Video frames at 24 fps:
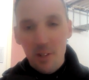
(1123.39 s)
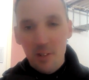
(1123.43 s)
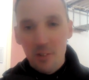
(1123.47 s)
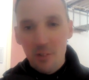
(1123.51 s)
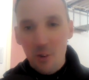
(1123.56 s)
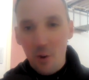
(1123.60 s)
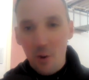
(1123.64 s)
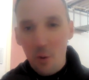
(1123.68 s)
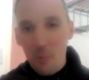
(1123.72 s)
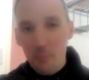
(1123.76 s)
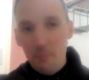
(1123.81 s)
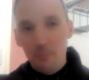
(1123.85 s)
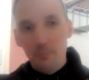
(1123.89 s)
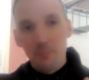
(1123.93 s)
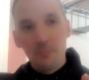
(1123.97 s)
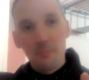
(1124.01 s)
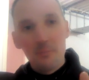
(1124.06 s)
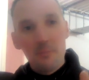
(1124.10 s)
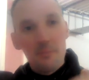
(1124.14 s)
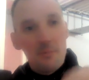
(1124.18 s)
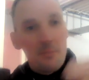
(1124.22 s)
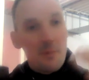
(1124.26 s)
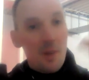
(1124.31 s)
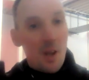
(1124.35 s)
So
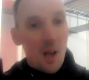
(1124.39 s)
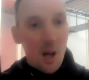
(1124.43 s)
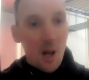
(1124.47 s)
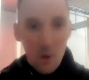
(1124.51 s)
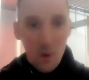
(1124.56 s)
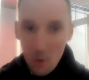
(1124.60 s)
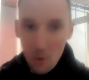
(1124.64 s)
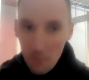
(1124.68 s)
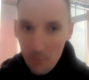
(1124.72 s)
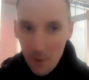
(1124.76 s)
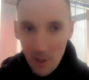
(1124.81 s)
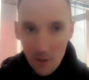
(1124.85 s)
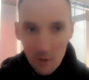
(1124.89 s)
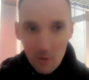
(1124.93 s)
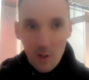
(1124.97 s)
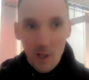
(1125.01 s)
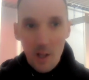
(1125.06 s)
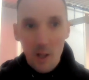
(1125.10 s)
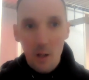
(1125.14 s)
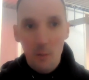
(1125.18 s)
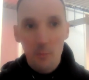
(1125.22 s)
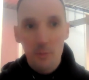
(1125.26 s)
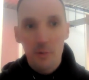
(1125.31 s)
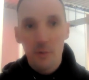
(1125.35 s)
I hope that all
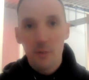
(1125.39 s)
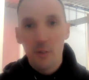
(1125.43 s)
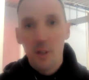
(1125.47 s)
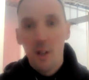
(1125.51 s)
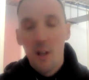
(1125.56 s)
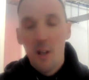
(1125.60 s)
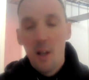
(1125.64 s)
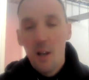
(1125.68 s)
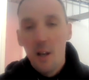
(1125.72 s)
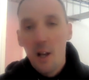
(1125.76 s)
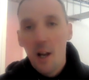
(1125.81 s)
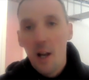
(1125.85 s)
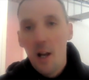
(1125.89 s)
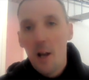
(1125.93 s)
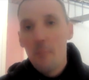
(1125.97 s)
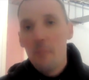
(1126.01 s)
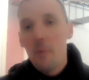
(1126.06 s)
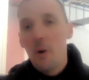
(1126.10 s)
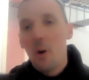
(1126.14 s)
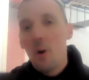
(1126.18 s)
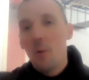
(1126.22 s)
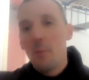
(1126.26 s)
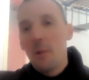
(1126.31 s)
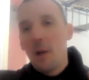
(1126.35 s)
helps. I
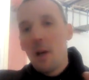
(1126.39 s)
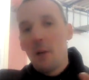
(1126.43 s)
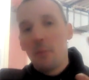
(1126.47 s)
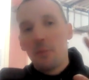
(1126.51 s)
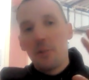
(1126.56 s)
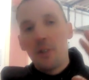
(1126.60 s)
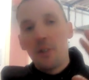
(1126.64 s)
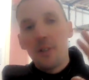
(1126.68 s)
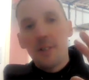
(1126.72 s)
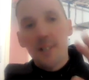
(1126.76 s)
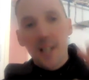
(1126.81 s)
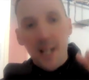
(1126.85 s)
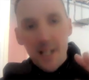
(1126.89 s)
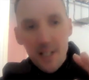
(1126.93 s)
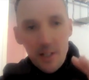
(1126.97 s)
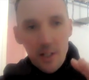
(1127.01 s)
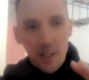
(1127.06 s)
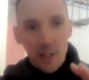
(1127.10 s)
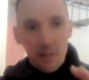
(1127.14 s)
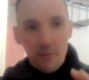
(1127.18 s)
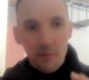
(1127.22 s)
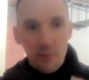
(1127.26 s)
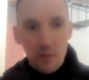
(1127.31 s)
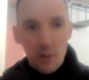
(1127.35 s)
hope that helps you tighten
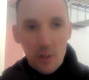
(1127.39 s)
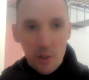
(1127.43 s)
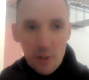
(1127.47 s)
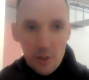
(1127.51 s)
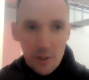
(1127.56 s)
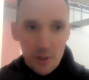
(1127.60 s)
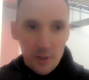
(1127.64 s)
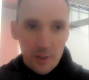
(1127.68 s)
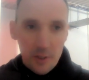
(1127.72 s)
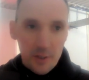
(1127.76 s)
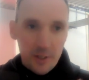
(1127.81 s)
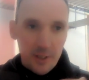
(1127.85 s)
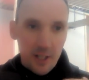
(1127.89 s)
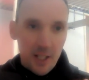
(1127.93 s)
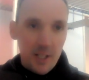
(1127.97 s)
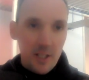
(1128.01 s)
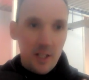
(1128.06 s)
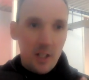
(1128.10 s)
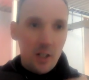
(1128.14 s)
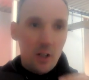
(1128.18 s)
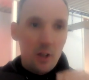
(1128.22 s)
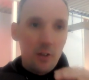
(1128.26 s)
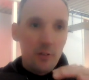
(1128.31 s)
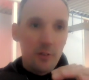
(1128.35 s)
your conversions, tighten
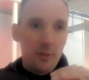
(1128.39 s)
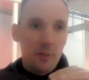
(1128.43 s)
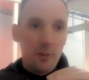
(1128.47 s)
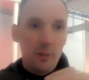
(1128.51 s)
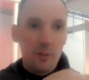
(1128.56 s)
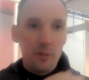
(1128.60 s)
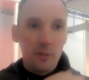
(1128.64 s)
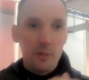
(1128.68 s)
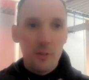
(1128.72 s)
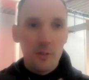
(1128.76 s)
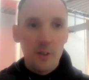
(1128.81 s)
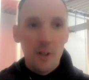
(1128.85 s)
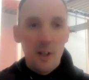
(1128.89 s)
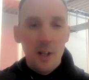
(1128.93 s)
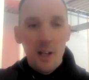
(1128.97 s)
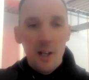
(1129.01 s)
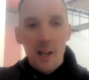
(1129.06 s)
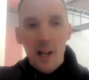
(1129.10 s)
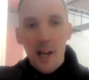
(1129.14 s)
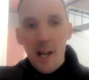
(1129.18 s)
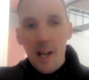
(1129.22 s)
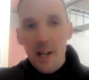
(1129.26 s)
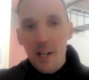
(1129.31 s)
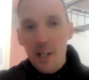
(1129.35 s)
your consults.
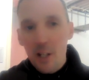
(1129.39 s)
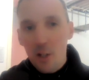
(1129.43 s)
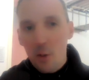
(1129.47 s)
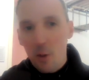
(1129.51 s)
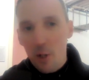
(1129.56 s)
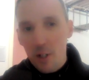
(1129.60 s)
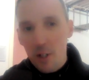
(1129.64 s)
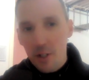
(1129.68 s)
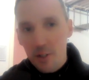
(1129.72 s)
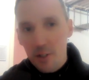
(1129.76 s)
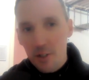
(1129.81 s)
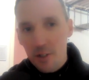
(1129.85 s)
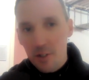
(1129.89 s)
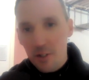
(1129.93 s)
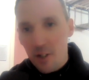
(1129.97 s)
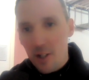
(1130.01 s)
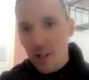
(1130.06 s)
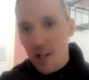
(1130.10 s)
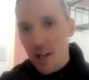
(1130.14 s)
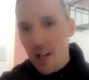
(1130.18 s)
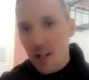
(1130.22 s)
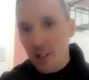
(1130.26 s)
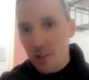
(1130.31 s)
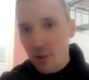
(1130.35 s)
Any questions on
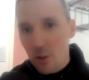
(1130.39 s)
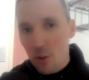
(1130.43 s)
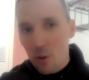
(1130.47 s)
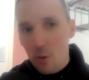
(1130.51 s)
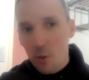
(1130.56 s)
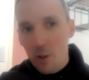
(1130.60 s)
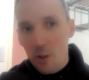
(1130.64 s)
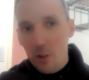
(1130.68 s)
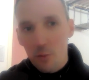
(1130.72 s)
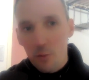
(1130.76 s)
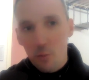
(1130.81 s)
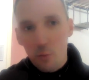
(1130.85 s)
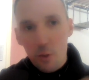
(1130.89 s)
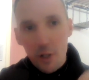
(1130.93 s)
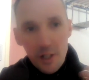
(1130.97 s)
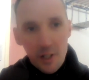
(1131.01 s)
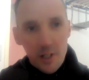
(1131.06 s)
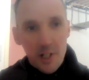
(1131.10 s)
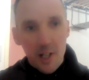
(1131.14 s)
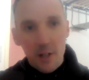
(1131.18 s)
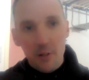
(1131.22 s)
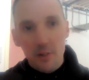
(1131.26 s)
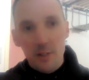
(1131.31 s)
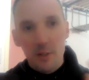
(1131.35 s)
it, as always,
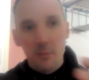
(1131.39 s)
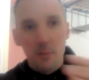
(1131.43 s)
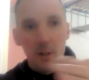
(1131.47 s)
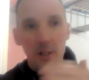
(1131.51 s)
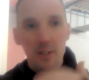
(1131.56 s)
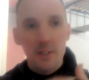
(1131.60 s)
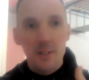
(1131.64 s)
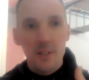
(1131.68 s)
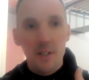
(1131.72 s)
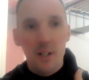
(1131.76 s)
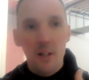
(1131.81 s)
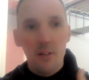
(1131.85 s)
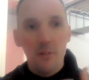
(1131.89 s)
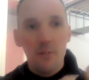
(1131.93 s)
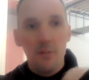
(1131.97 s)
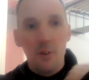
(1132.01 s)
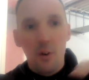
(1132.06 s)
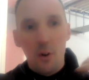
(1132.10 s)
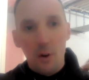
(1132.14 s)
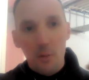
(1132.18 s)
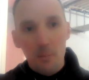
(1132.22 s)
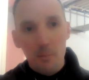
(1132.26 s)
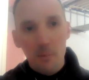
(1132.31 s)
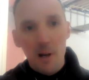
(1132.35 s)
reach out to myself
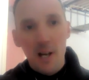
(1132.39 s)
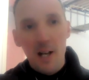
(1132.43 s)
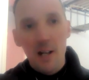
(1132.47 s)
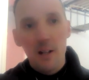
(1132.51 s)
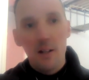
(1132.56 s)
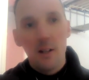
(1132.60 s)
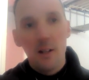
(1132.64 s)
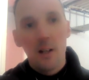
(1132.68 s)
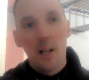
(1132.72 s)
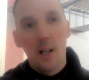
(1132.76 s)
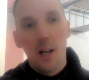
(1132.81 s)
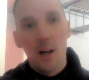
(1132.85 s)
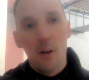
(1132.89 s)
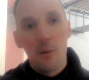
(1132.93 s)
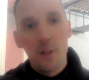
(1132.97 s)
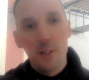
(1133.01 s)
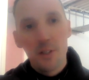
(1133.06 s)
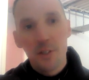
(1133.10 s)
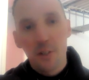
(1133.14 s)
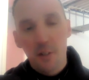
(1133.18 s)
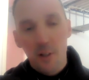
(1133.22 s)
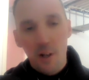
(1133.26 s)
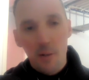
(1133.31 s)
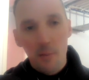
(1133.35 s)
or Matt at our
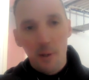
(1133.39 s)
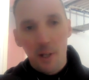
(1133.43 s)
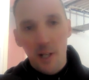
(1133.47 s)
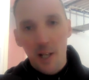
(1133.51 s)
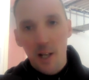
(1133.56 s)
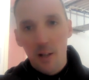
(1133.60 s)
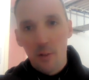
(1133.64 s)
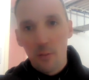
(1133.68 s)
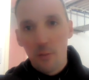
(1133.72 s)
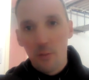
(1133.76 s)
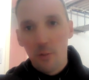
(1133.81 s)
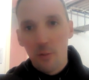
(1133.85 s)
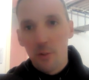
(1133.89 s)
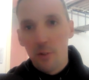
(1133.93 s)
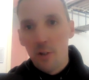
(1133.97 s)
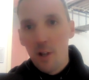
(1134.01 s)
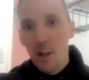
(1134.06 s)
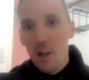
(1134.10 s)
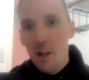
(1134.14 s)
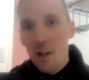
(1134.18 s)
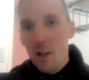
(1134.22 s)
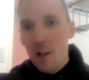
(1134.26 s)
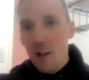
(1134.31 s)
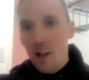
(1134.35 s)
Instagram accounts.
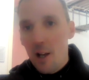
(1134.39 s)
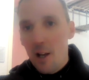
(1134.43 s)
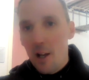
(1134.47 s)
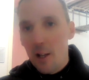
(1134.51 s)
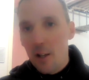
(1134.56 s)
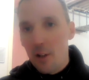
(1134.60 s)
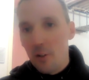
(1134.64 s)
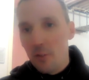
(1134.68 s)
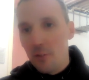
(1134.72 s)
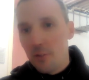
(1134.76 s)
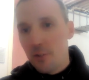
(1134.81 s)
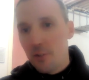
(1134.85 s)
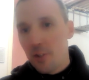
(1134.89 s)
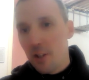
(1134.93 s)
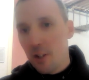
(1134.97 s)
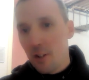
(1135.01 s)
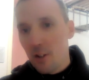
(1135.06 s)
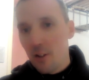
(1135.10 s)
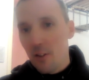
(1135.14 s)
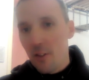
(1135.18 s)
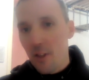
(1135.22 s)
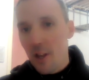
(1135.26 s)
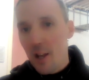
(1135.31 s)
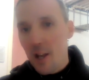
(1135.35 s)
And
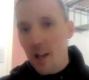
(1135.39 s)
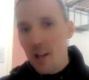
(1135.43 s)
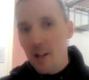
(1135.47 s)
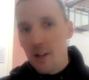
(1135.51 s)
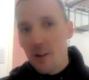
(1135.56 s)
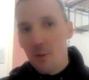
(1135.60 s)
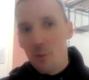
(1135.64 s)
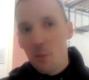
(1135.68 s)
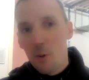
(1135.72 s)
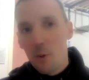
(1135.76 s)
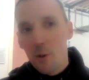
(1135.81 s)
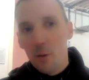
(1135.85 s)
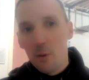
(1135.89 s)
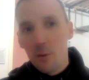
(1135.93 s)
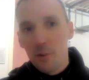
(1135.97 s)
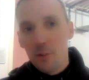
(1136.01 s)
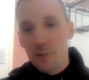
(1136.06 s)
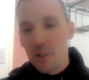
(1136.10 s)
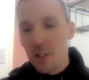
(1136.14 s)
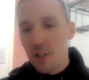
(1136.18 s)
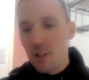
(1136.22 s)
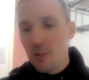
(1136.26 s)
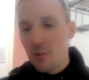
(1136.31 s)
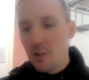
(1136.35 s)
until then, we will
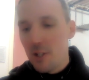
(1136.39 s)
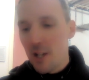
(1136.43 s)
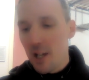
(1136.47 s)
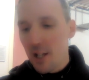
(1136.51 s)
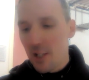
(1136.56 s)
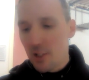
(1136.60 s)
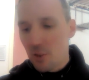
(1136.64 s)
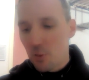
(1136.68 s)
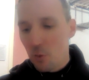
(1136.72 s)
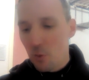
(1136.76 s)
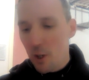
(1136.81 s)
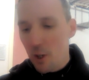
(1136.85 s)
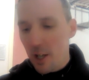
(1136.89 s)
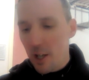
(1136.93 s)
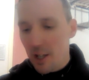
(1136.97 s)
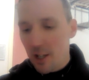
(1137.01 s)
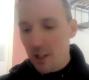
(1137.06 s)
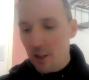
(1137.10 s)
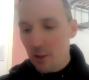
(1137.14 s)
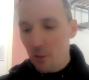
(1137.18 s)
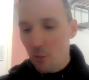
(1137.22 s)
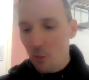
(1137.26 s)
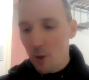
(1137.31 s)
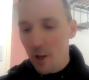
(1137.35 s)
see you next week
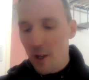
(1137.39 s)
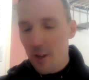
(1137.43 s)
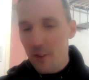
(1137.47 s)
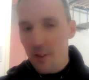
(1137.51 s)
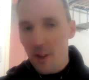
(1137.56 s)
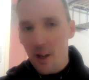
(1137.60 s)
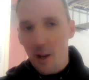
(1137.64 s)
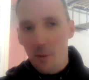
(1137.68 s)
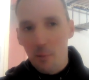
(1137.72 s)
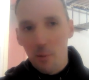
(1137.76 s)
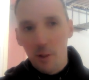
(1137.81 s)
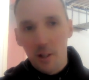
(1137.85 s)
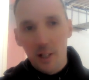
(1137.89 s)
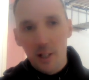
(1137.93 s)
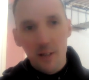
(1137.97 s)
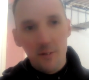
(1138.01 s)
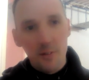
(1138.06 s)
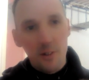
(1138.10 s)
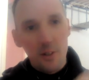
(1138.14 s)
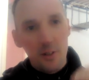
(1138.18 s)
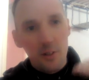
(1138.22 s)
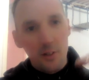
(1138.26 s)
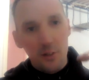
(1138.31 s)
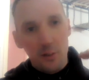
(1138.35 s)
with, I believe,
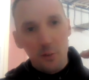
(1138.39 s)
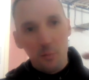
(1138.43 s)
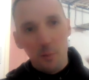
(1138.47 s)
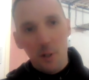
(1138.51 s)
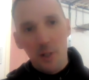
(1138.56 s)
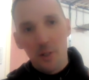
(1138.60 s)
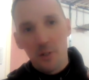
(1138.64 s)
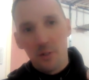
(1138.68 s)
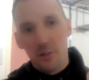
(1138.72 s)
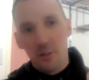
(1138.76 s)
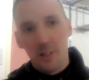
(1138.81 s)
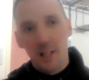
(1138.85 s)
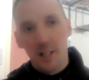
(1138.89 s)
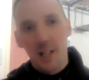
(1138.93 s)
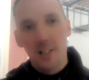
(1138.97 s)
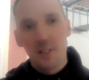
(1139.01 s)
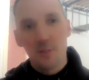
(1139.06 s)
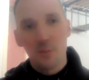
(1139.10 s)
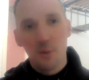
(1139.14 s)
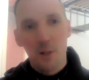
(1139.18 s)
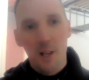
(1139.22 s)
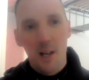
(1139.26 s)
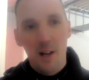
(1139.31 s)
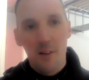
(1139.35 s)
another special
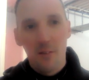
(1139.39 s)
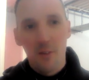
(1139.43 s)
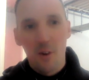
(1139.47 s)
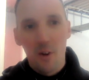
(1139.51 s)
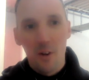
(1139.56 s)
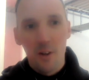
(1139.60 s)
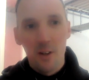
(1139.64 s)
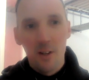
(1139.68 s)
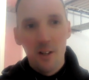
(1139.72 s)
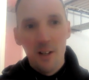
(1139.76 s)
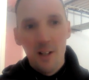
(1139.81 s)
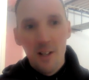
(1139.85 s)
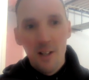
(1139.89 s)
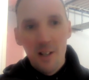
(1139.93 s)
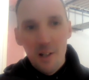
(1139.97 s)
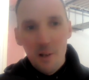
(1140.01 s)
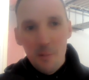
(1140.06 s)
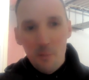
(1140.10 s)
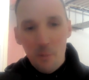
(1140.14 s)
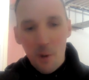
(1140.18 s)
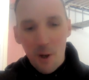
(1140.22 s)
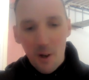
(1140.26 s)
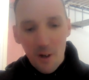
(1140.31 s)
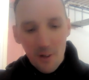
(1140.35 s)
guest we have on.
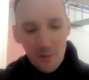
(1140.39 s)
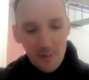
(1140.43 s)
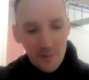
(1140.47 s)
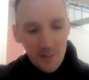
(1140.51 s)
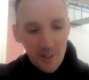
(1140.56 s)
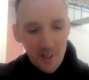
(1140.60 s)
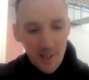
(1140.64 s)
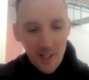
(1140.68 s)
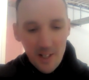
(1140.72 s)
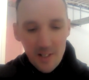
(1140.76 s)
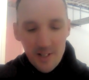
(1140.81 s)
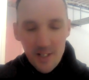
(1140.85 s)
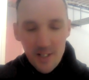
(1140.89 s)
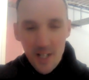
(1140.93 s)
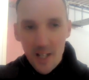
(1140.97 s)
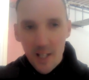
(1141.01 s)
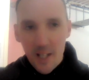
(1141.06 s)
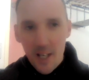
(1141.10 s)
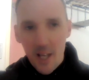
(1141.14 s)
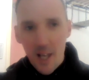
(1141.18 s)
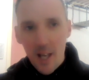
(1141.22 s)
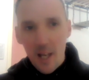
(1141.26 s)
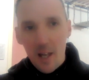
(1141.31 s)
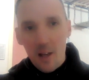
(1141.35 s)
But until then, take
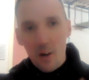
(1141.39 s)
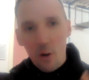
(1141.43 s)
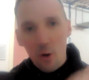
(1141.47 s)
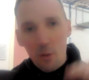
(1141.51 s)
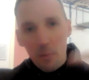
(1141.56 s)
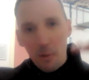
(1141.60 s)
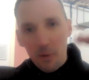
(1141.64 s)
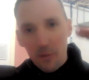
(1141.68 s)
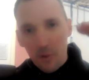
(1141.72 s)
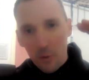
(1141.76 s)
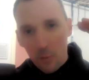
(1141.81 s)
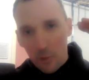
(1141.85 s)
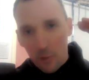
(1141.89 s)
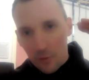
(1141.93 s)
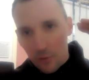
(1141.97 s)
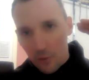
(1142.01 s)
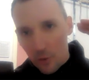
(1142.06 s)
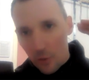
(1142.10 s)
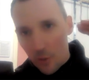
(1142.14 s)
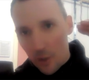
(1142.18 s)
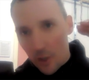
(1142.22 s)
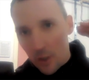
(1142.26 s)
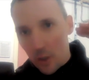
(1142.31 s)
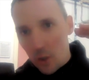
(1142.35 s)
care. Hope everyone's
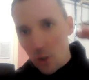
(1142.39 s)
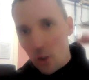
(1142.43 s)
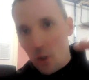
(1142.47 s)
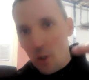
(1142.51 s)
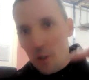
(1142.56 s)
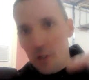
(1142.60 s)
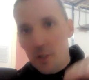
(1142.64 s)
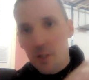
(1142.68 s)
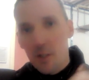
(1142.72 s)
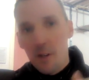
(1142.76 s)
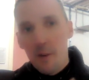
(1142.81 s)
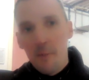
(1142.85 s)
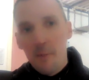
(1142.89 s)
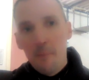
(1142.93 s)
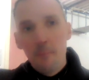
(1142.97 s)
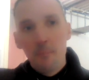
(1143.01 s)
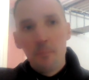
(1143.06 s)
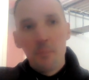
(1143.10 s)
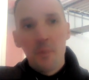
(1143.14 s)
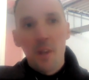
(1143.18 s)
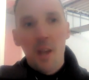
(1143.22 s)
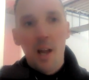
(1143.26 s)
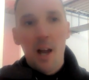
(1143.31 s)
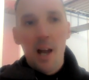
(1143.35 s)
doing good
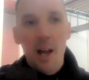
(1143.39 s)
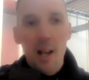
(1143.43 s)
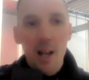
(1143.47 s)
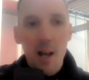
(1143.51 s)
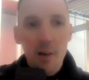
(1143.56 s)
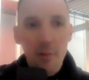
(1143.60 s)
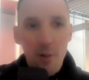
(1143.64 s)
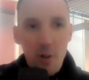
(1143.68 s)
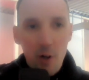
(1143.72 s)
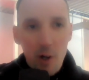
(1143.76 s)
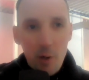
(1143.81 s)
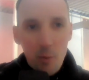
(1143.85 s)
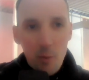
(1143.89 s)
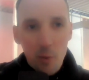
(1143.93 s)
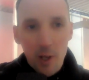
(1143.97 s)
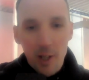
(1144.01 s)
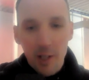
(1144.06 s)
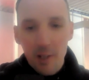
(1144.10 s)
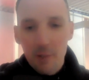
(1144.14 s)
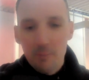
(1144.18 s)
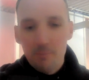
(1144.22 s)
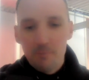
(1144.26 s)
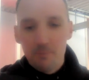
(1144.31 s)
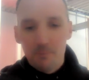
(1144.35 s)
and have a great
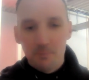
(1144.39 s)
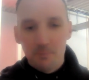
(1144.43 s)
week.